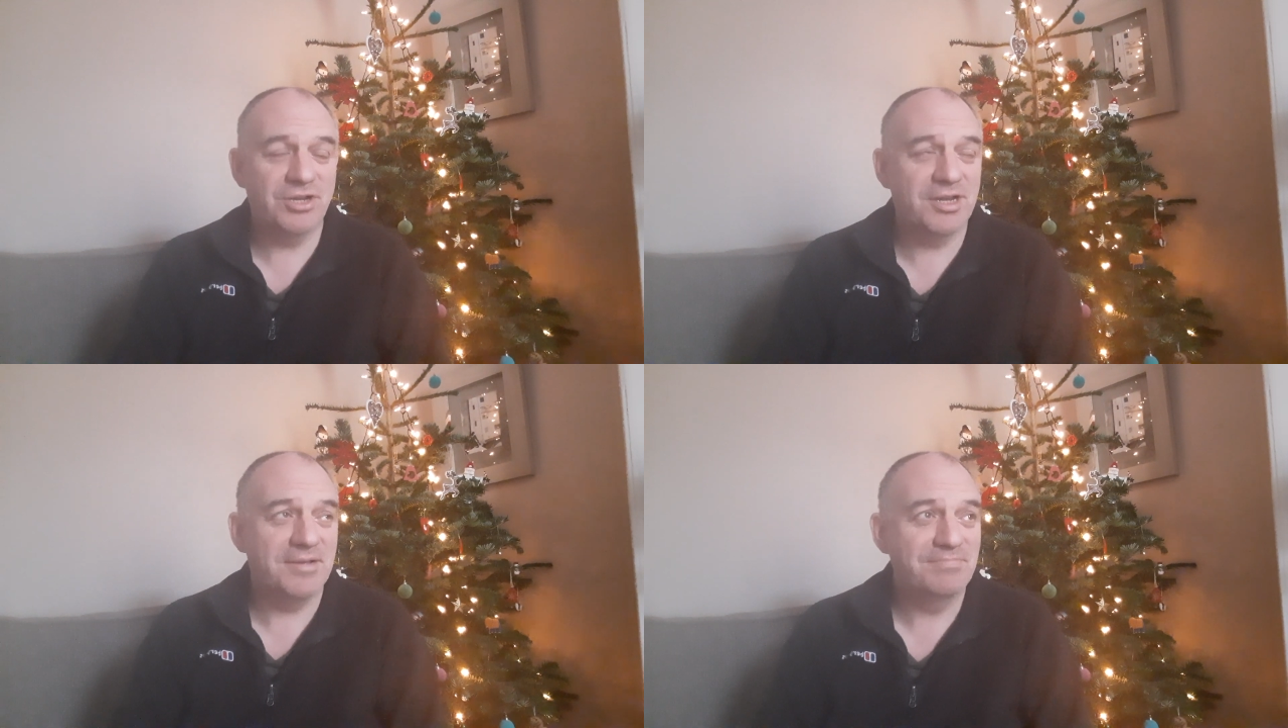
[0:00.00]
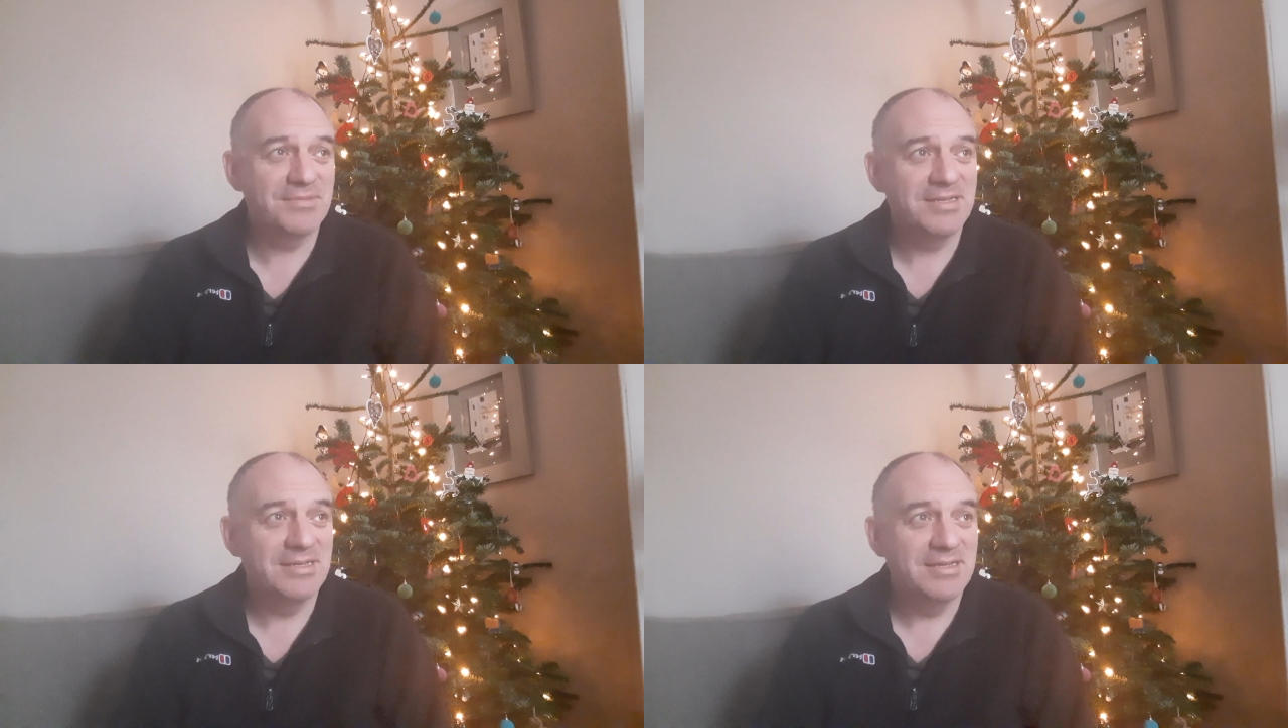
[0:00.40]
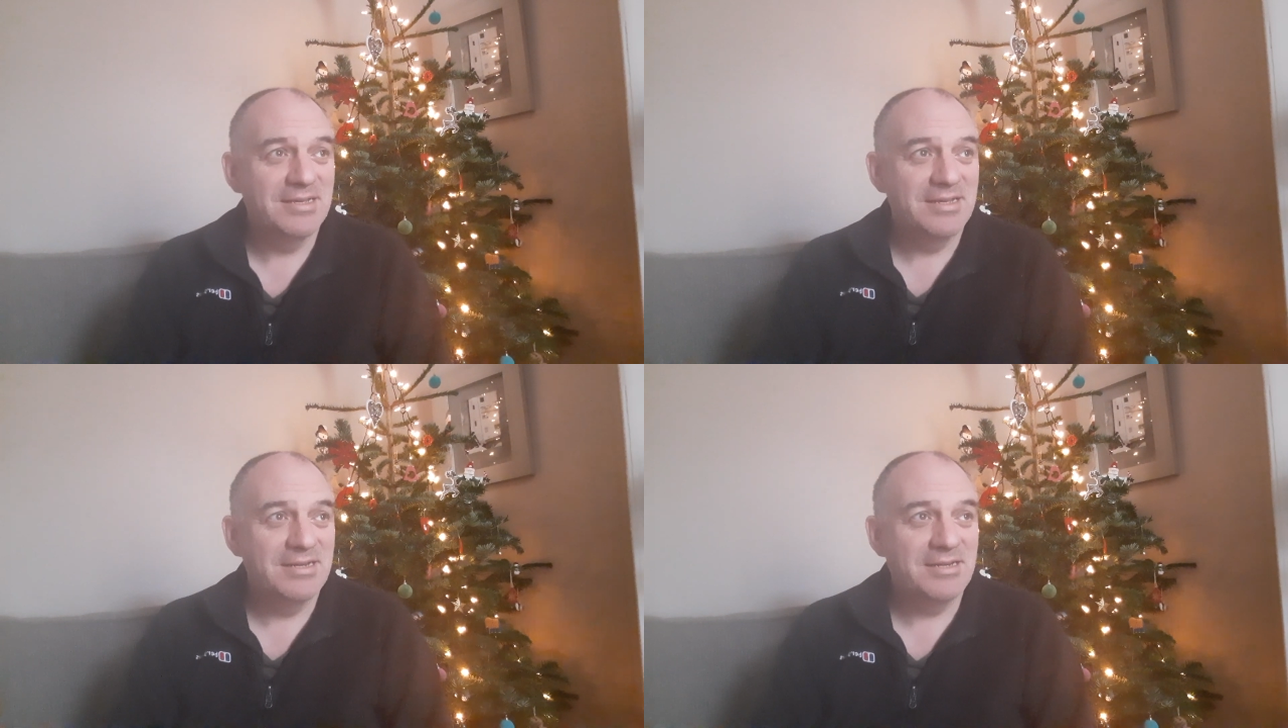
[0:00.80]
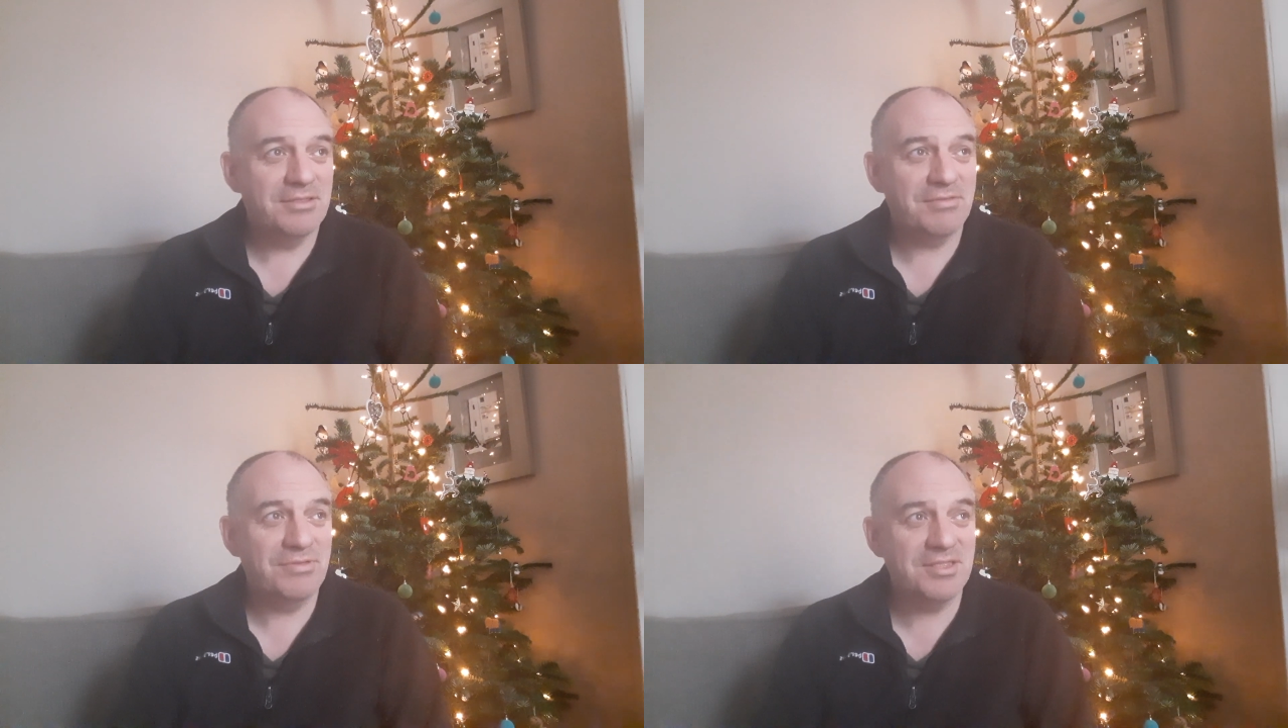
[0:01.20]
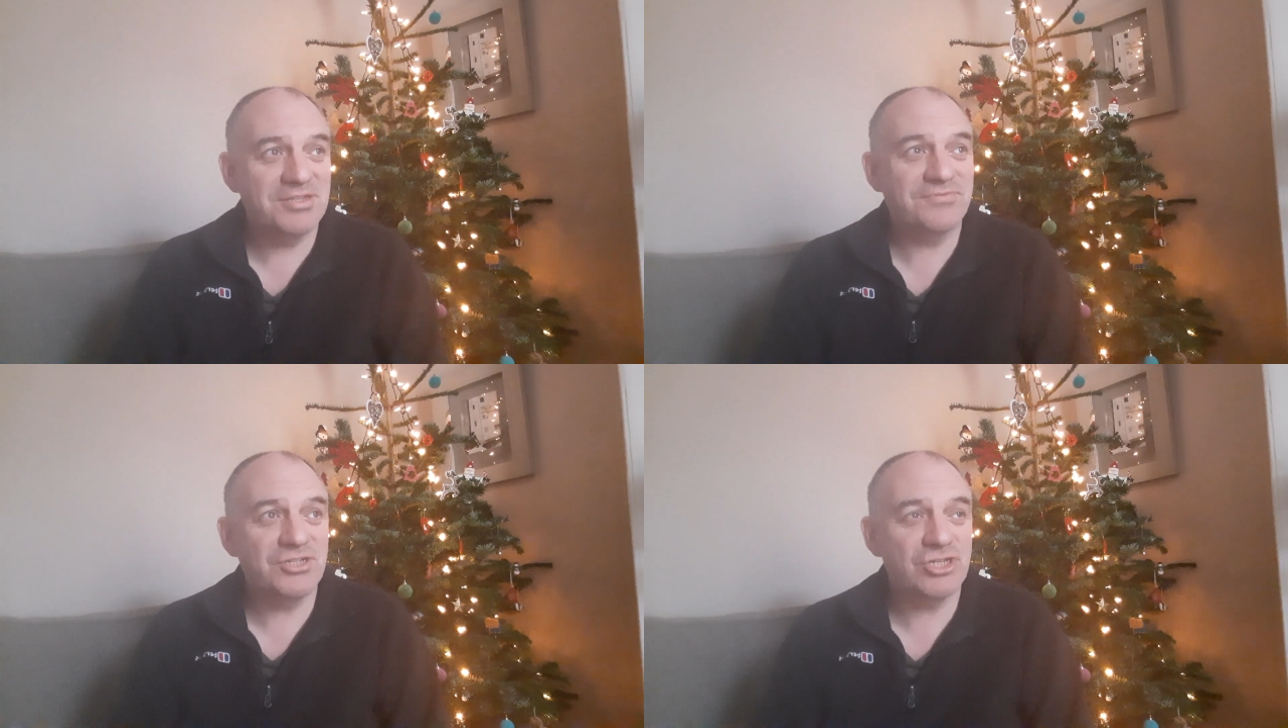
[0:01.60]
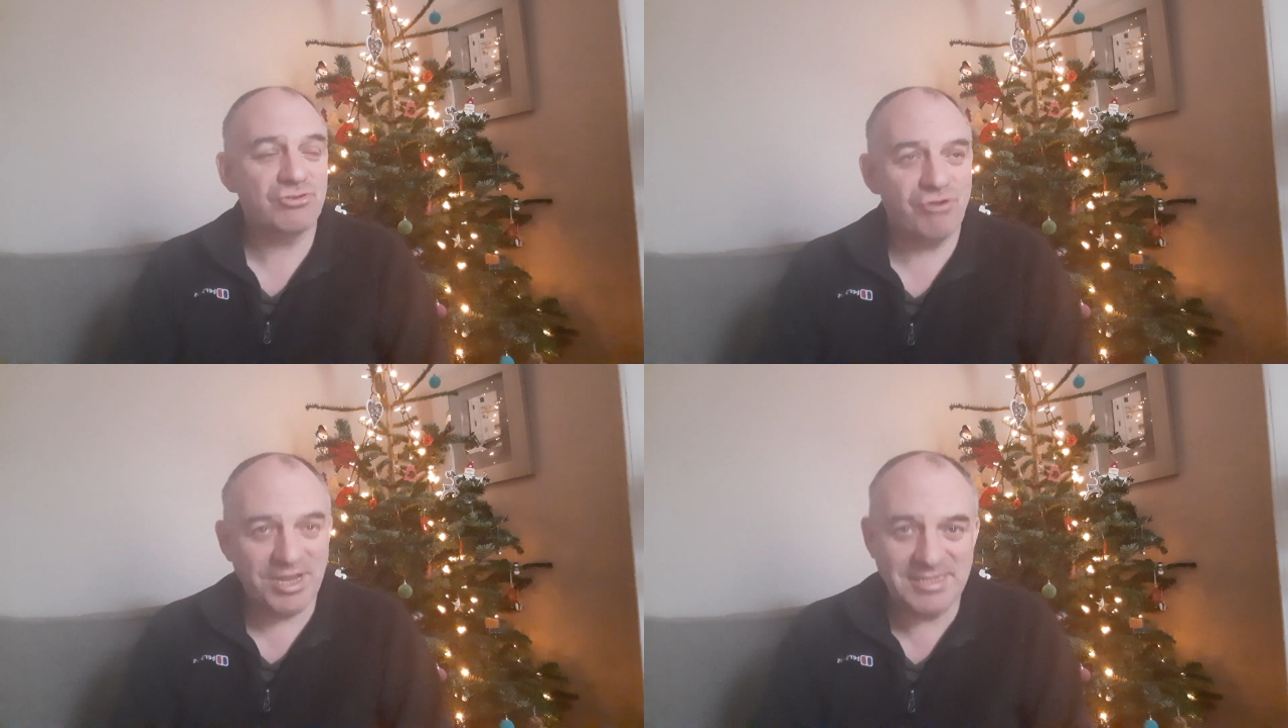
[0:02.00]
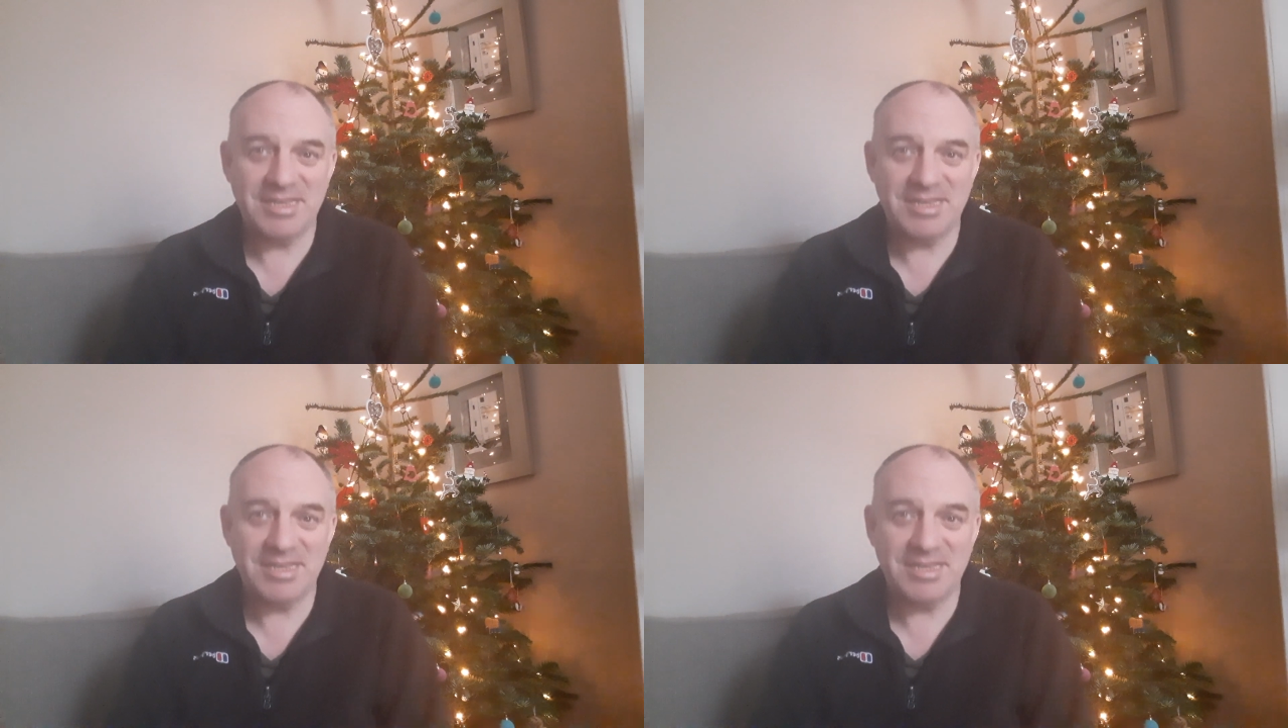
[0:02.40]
on it. Now, the thing that's frustrating